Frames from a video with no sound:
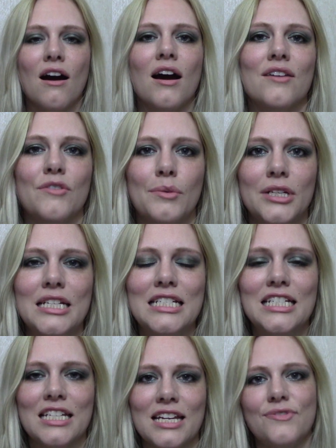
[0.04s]
Hi everyone, in
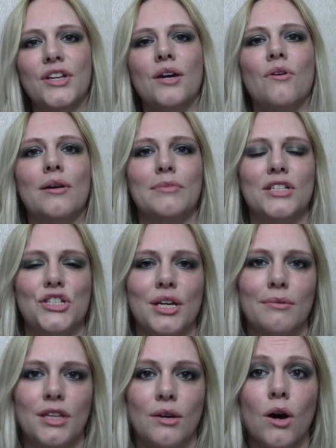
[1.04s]
today's video I'm going to
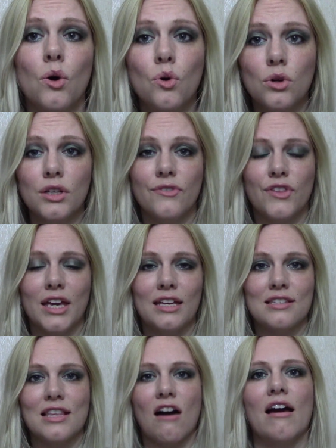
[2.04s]
share with you a haul of
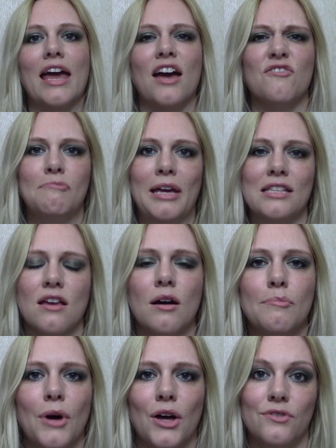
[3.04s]
things that I have picked
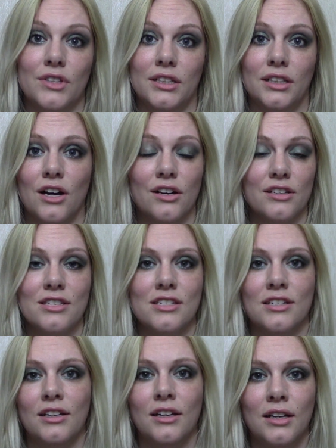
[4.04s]
up over the
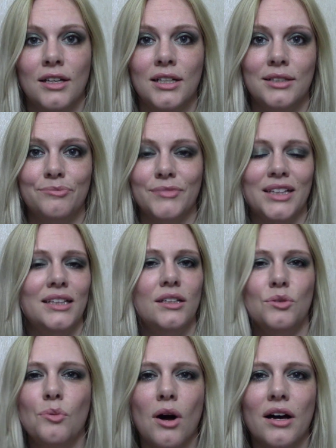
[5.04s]
last
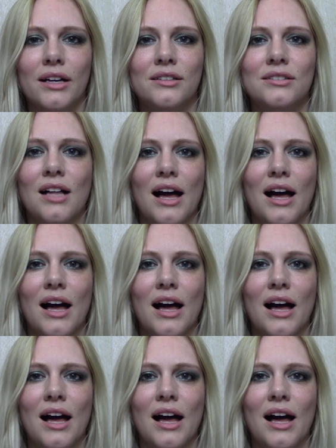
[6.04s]
little while.